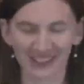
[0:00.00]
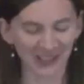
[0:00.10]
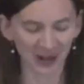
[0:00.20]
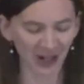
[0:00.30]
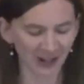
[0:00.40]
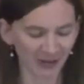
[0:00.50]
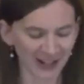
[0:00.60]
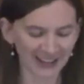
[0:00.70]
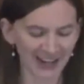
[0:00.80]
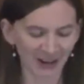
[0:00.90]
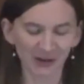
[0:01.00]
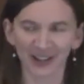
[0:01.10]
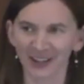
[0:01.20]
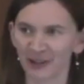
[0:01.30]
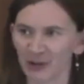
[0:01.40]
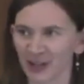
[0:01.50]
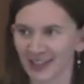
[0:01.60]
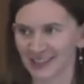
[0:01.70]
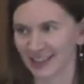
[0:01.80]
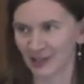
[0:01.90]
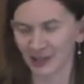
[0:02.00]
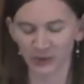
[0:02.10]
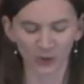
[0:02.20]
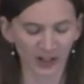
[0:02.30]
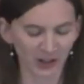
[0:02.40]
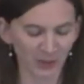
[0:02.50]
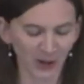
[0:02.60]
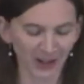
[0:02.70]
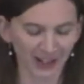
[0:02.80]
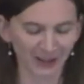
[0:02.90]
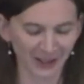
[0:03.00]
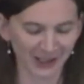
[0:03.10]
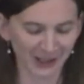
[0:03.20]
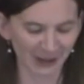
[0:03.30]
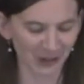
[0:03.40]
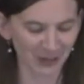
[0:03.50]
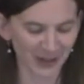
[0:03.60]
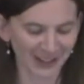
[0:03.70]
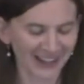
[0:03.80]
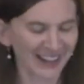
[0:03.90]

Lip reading: talk right now on our organization's watch party on Zoom.